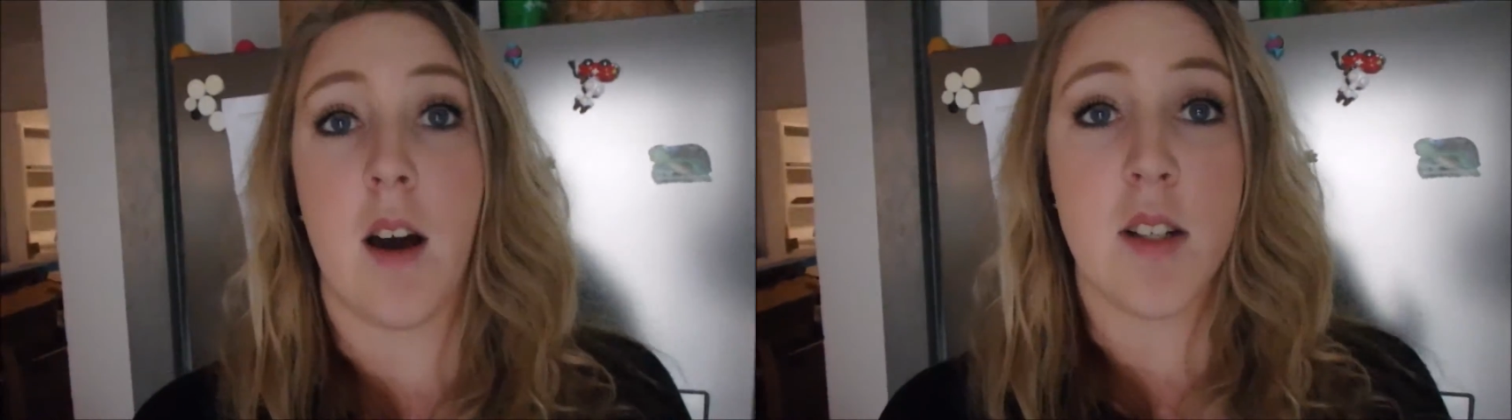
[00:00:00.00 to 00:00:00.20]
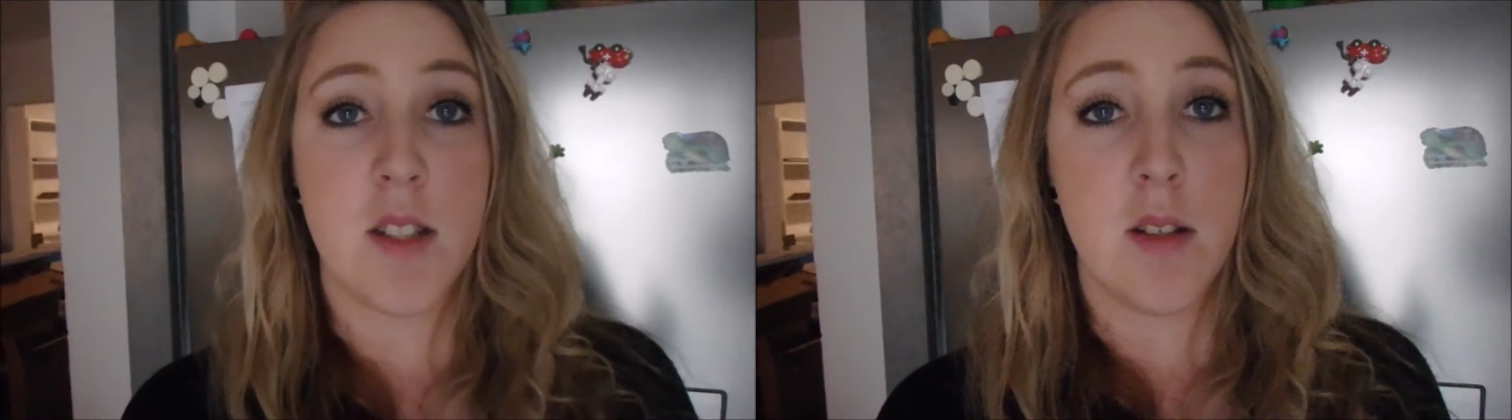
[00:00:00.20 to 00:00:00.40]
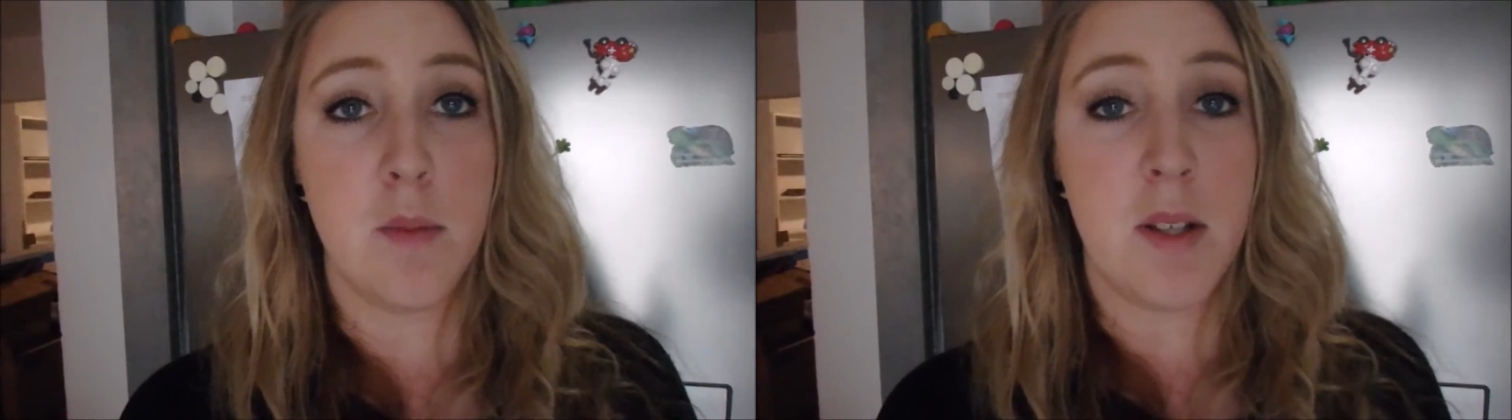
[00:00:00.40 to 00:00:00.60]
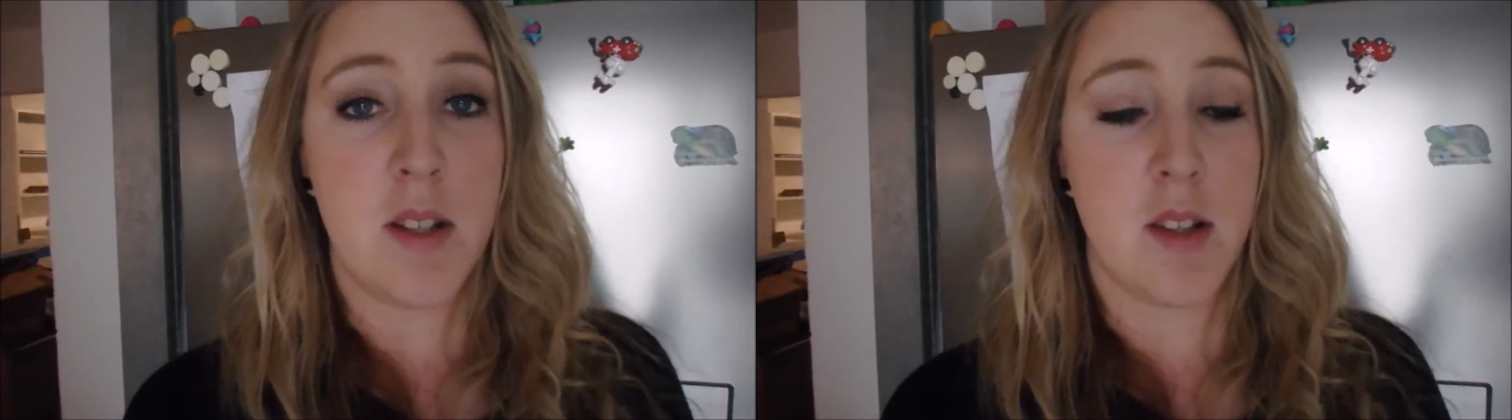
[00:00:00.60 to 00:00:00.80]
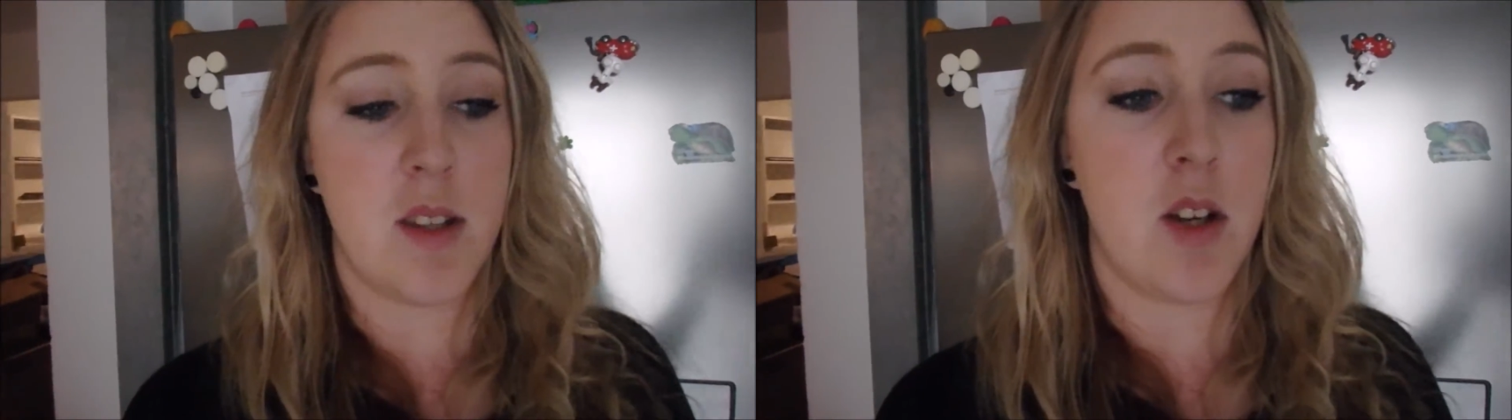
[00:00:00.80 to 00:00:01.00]
awesome
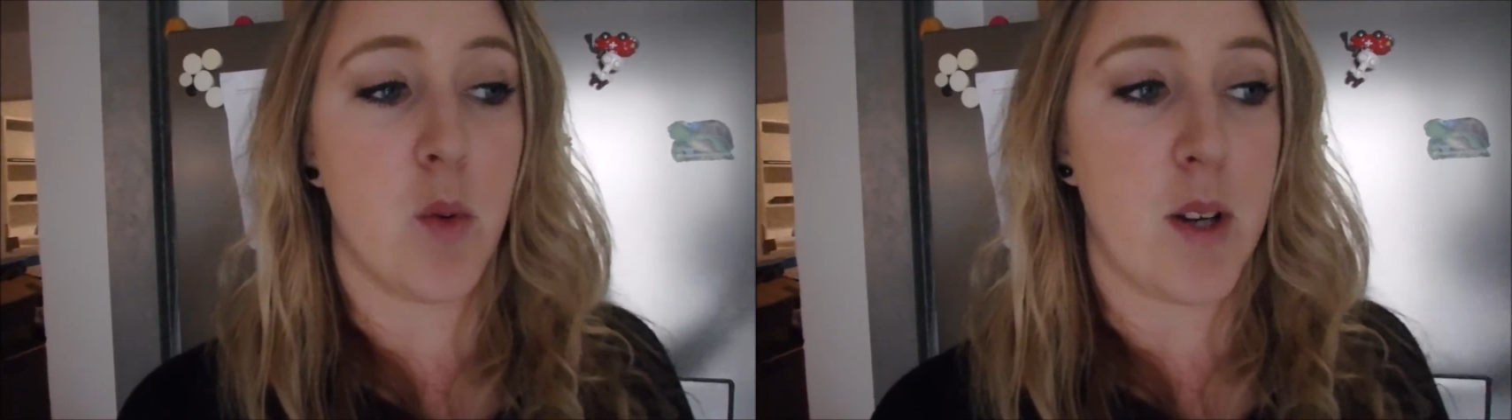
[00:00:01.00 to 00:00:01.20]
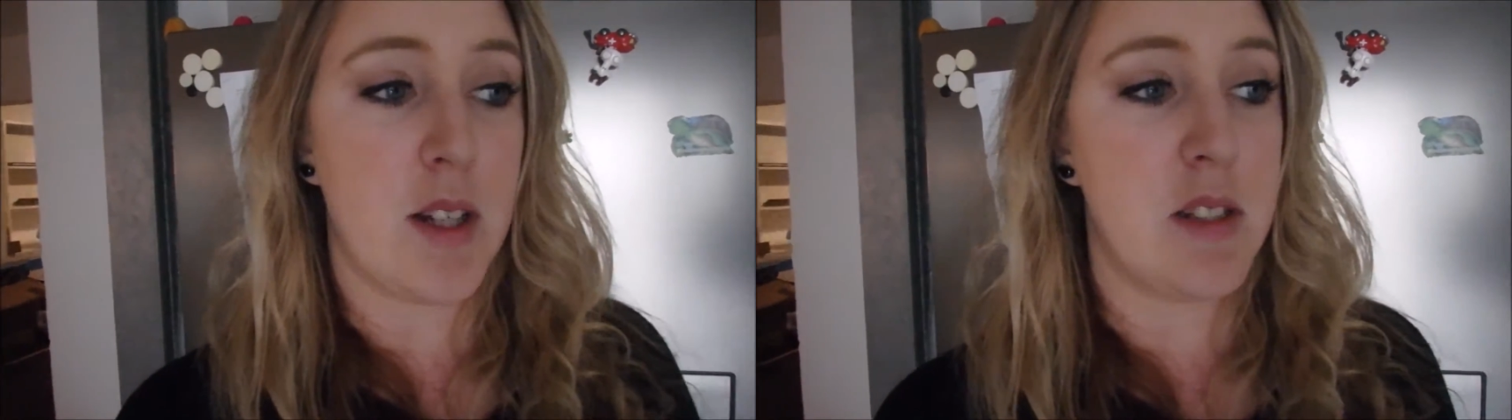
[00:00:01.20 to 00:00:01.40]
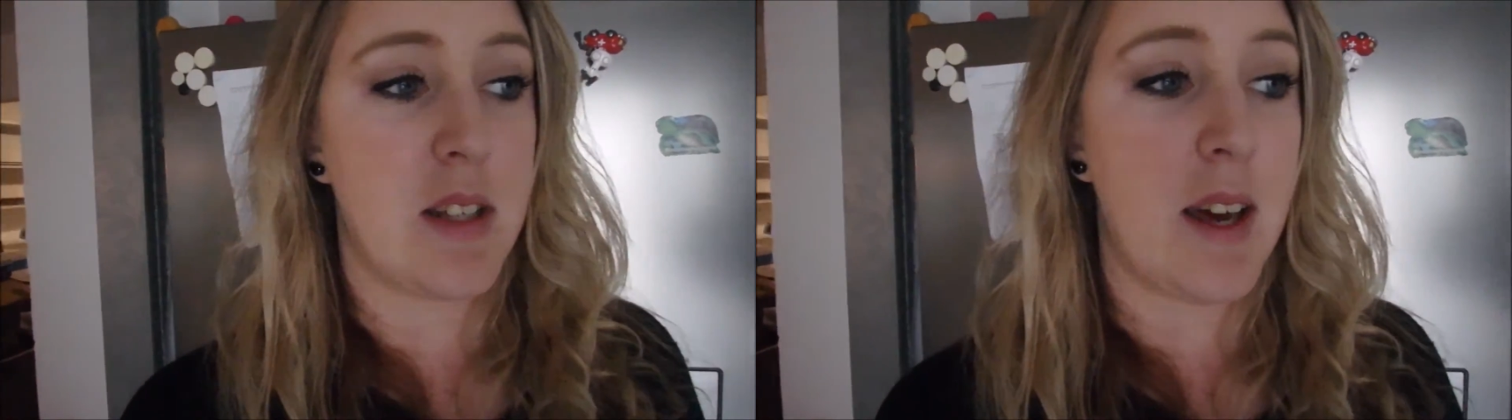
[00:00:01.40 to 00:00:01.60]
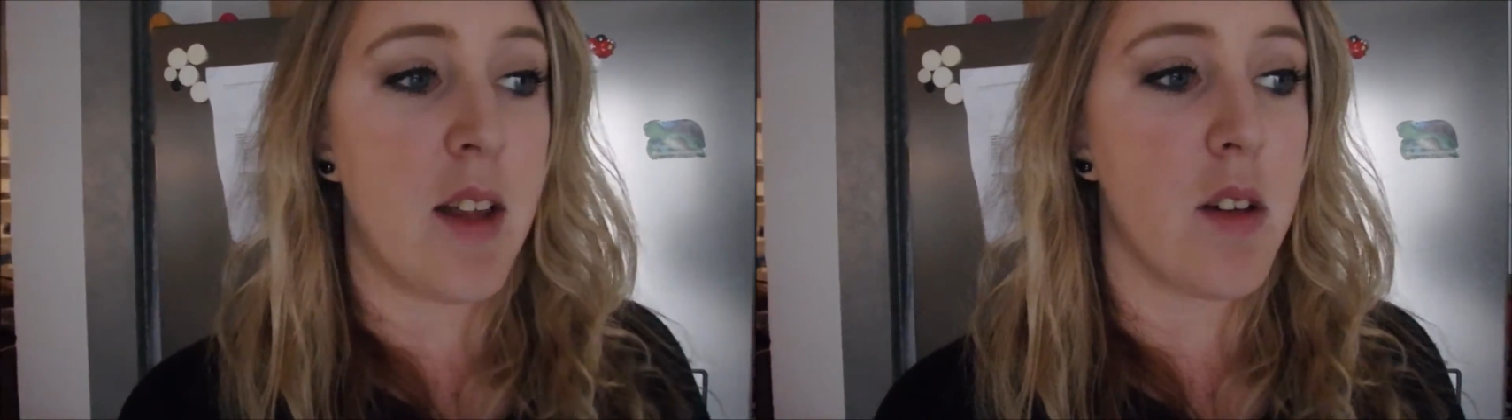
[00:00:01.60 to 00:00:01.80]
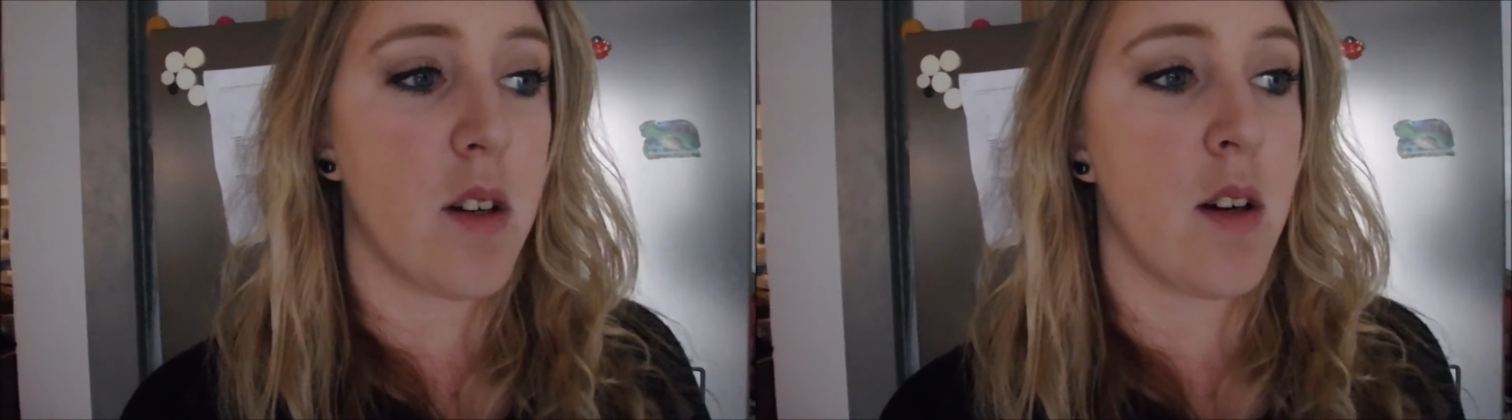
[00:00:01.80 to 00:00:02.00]
that they are working
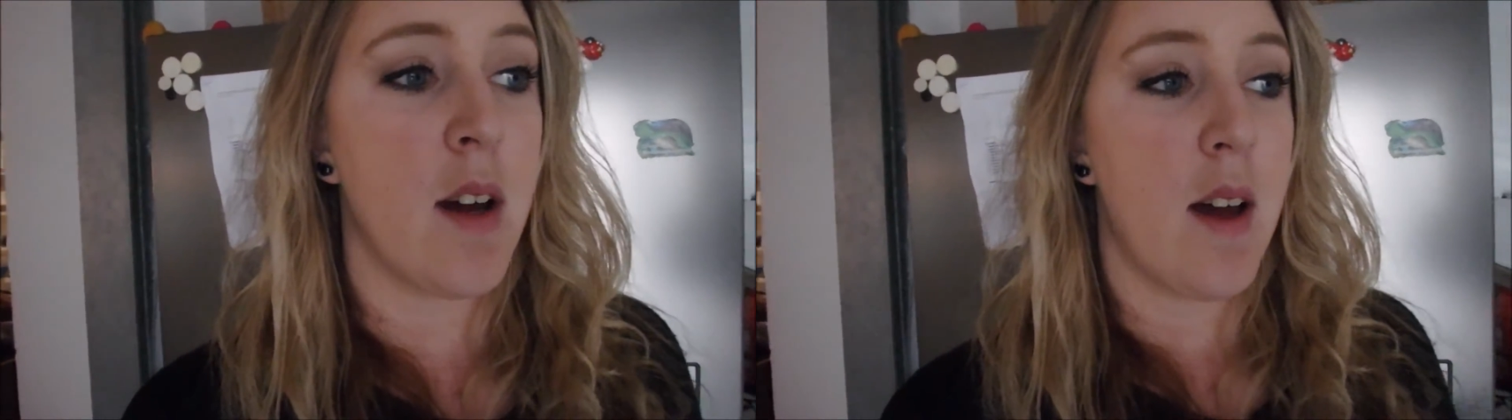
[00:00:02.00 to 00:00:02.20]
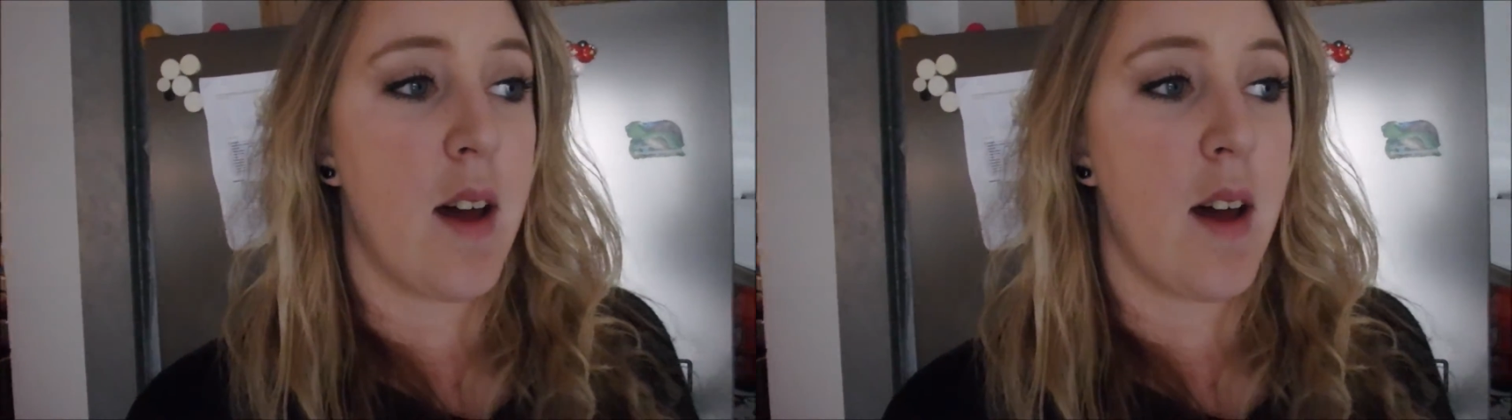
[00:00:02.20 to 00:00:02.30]
together,